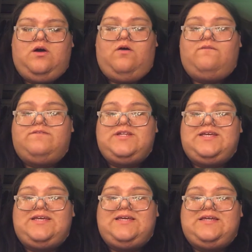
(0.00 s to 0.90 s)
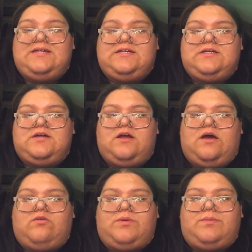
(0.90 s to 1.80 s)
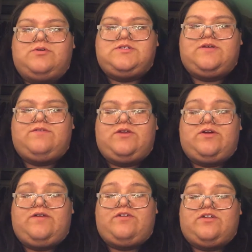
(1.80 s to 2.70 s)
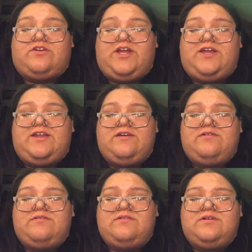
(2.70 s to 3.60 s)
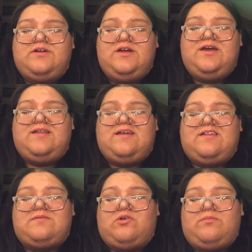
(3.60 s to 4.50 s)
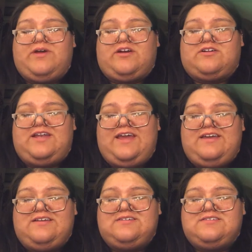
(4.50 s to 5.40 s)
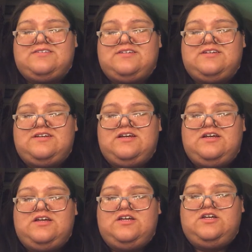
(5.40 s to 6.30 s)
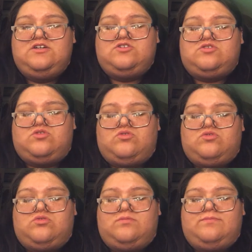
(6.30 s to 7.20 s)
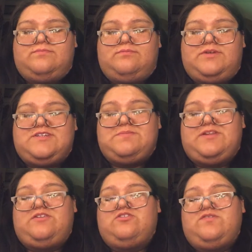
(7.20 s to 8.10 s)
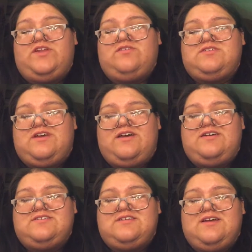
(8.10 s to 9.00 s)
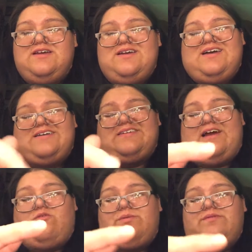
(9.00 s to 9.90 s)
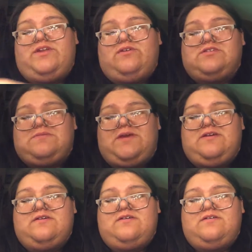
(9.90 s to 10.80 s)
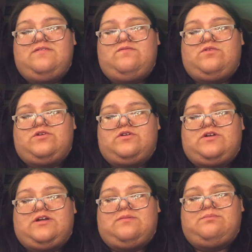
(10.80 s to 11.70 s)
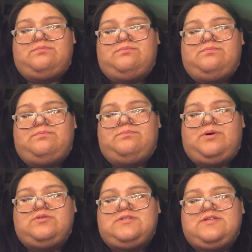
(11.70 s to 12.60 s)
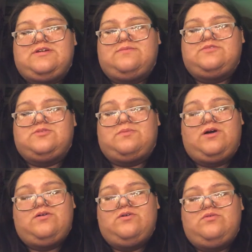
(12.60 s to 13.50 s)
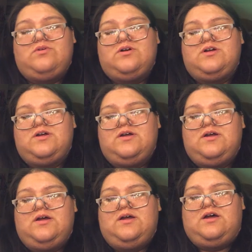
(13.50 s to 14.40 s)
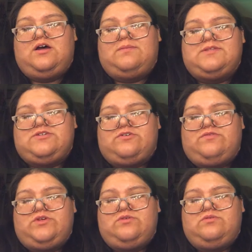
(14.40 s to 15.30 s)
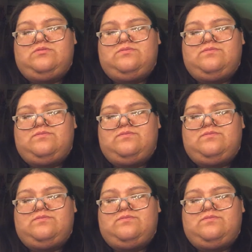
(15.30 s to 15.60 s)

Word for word: hopefully I will be posting a video every other day now. Now that I'm going back on days, so be expecting those videos, guys. I still got one more video to make for, and I'll post it up tomorrow. Um, it's a review